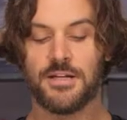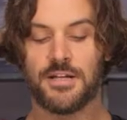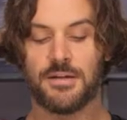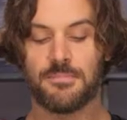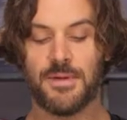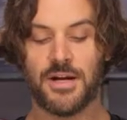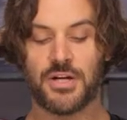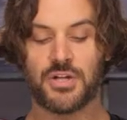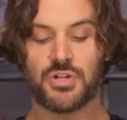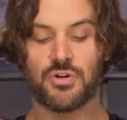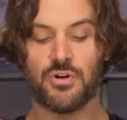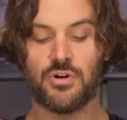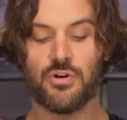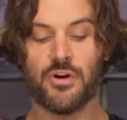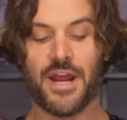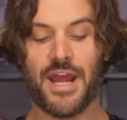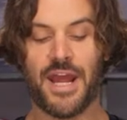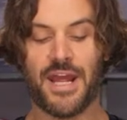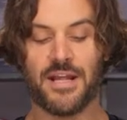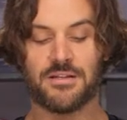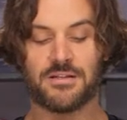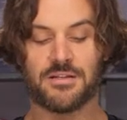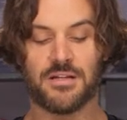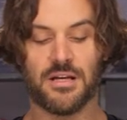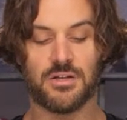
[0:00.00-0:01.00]
to make sure your
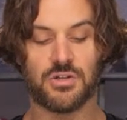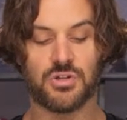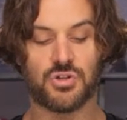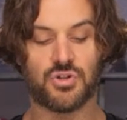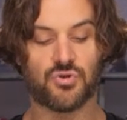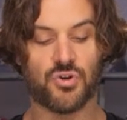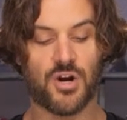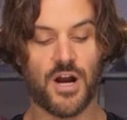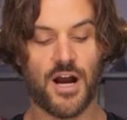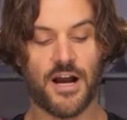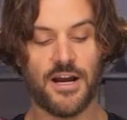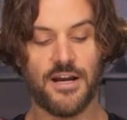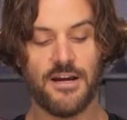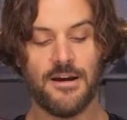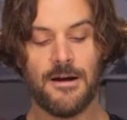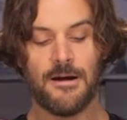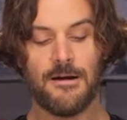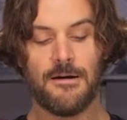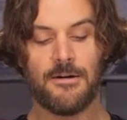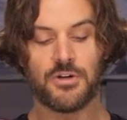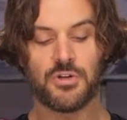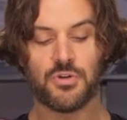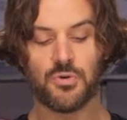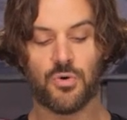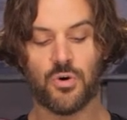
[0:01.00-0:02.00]
hand stays dry.
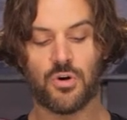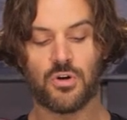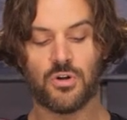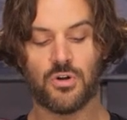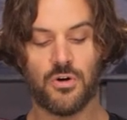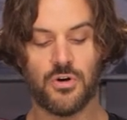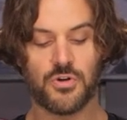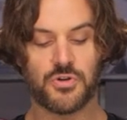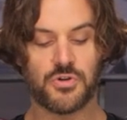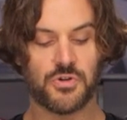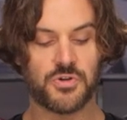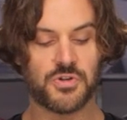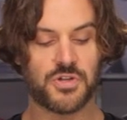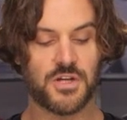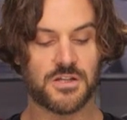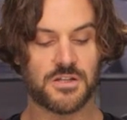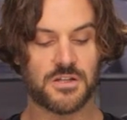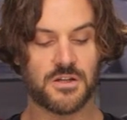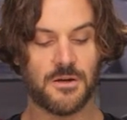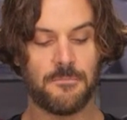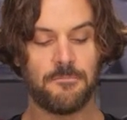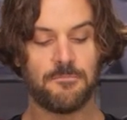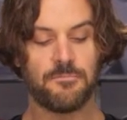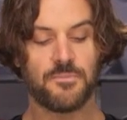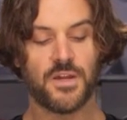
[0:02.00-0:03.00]
Dual closure
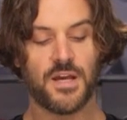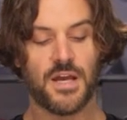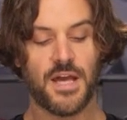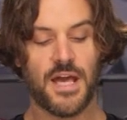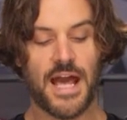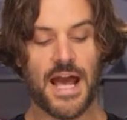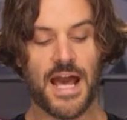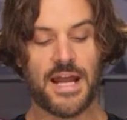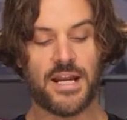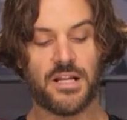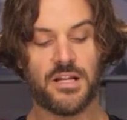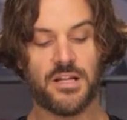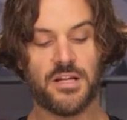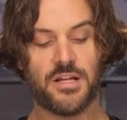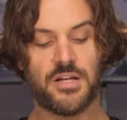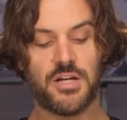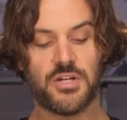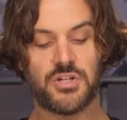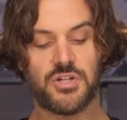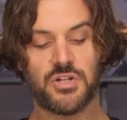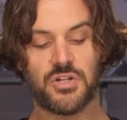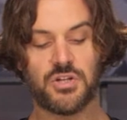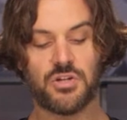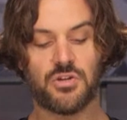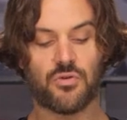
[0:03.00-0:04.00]
system, and in
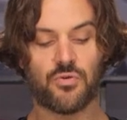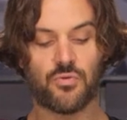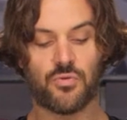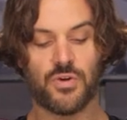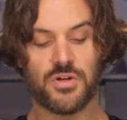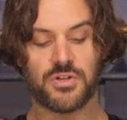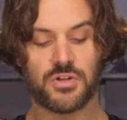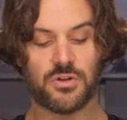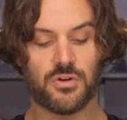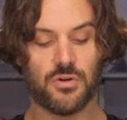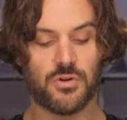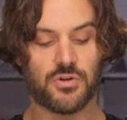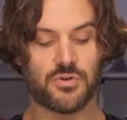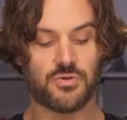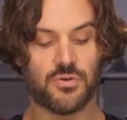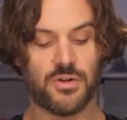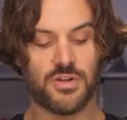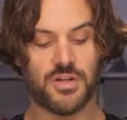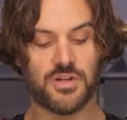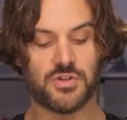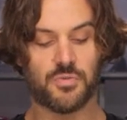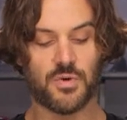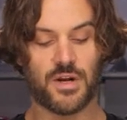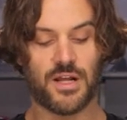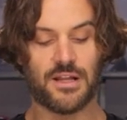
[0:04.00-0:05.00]
addition to the wrist closure on
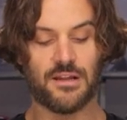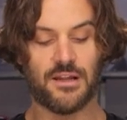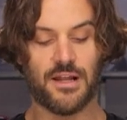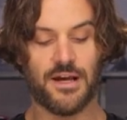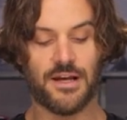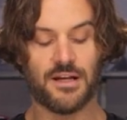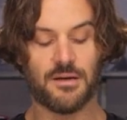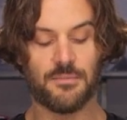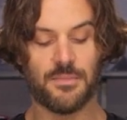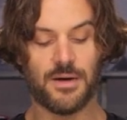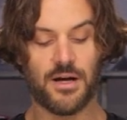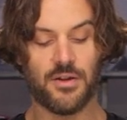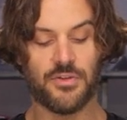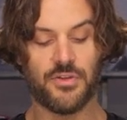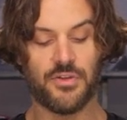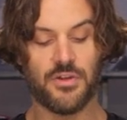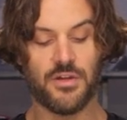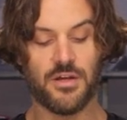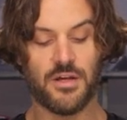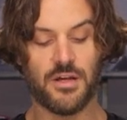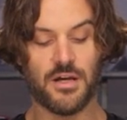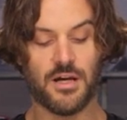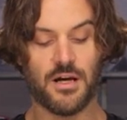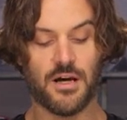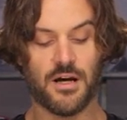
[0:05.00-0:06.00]
this, what I like about
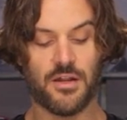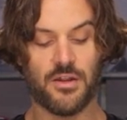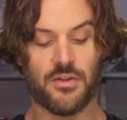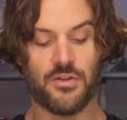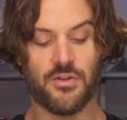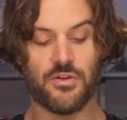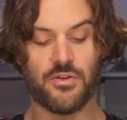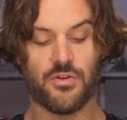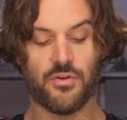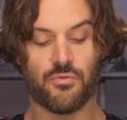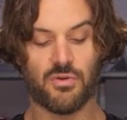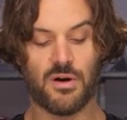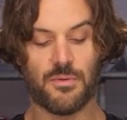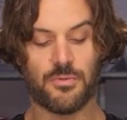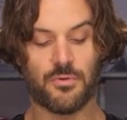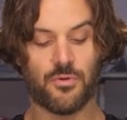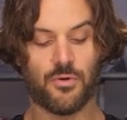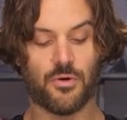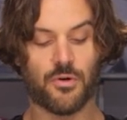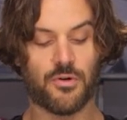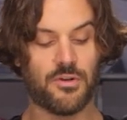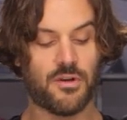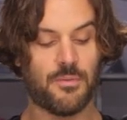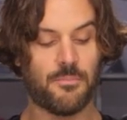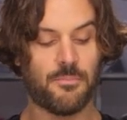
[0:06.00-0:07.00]
the
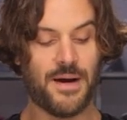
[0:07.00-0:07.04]
ripcord in the